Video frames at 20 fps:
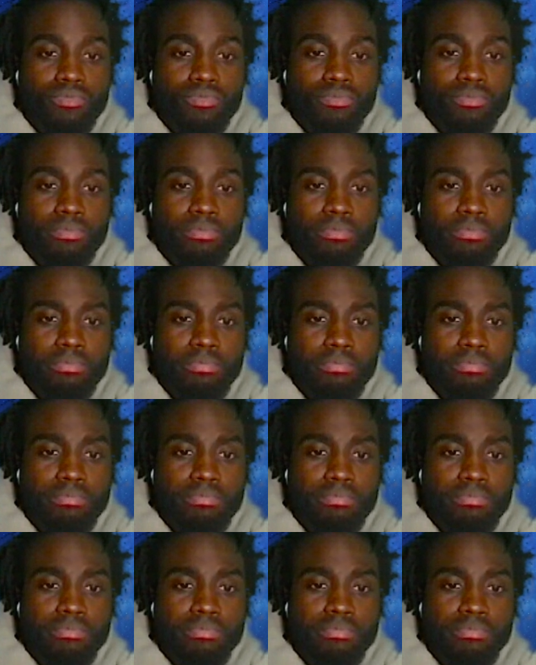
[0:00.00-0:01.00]

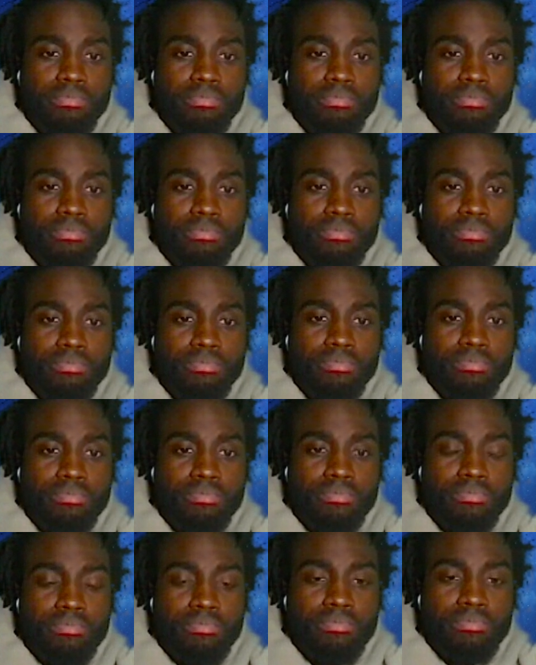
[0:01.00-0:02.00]

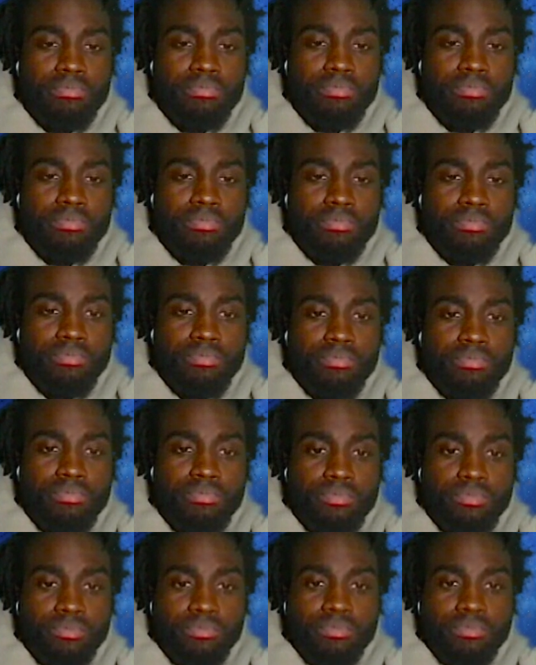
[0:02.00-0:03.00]

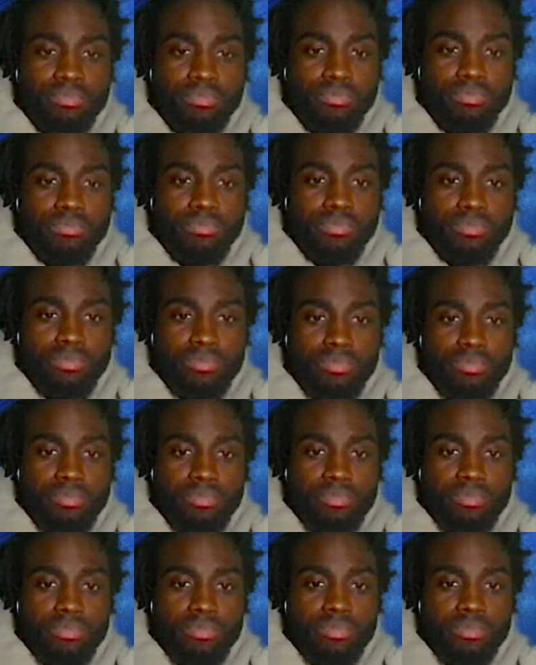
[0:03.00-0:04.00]

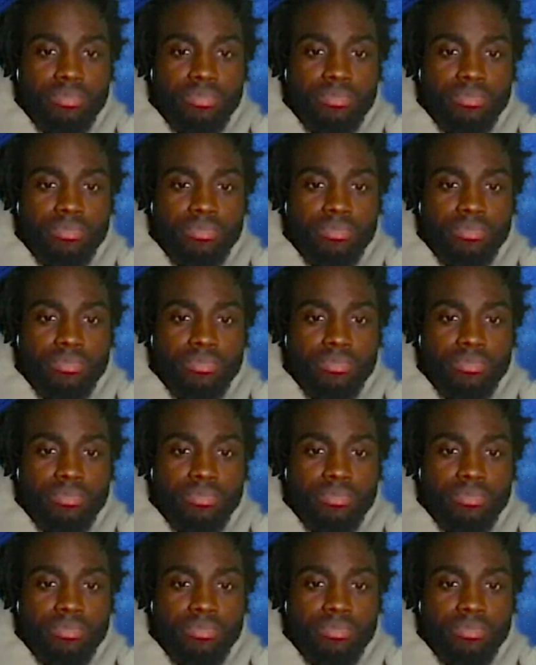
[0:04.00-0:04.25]
No words are spoken by the person on screen.